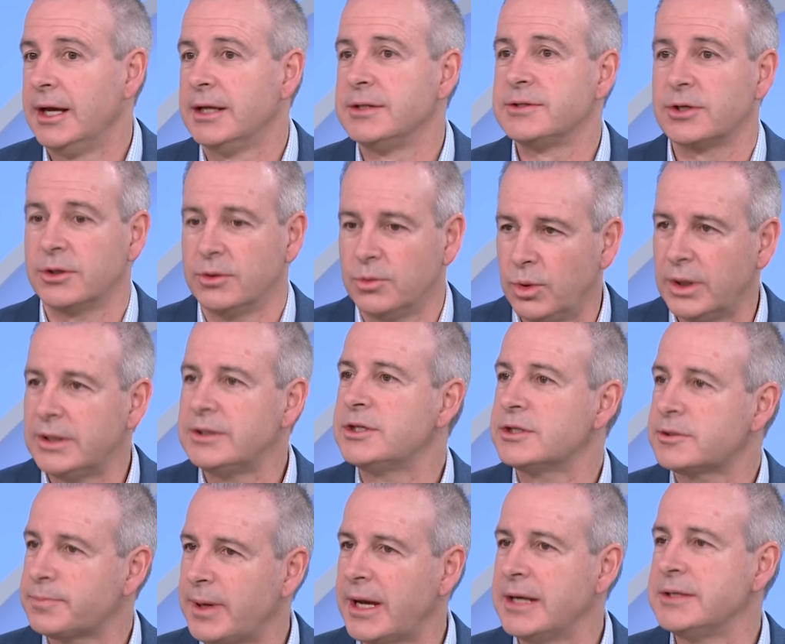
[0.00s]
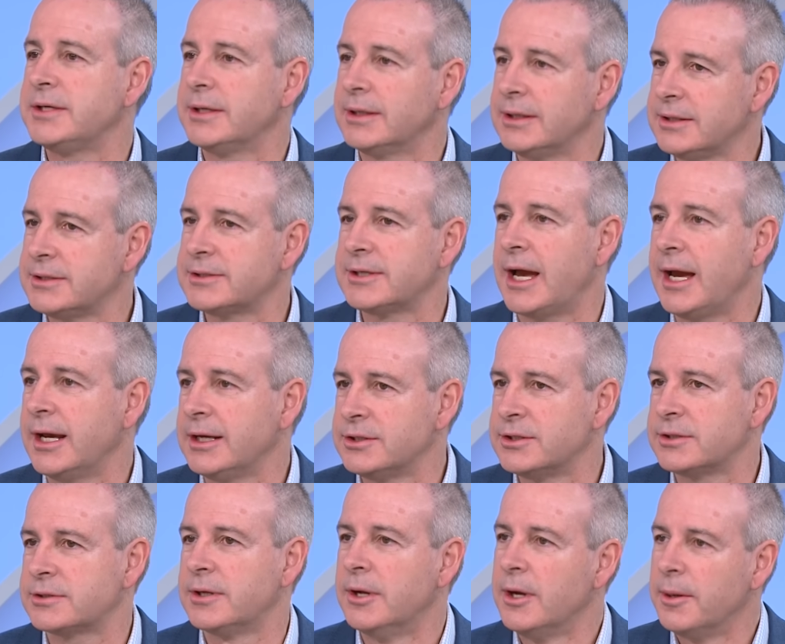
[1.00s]
And so we're just basically saying
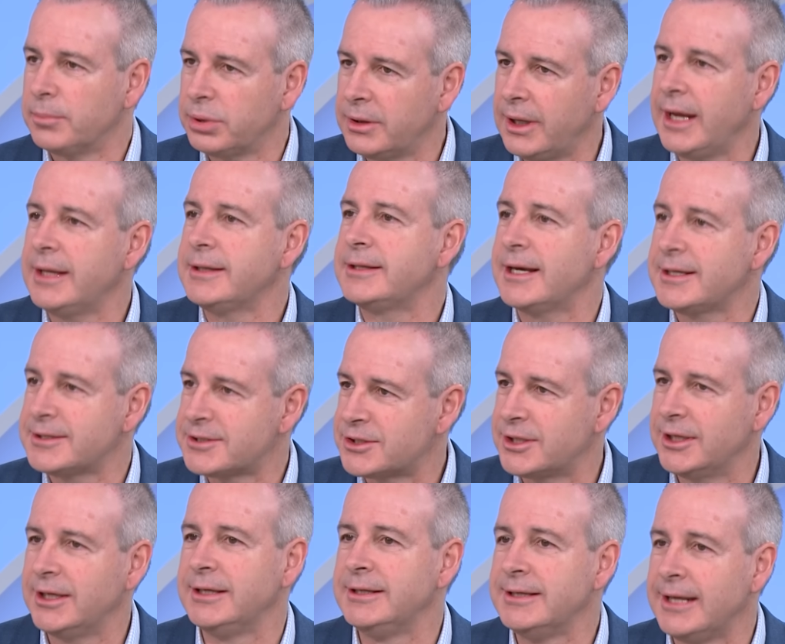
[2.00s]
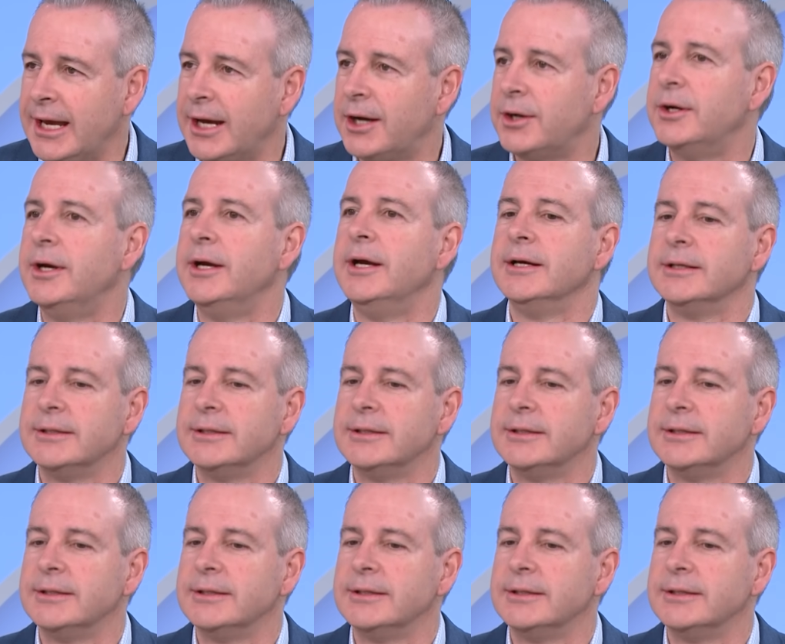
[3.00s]
just plant that seed now,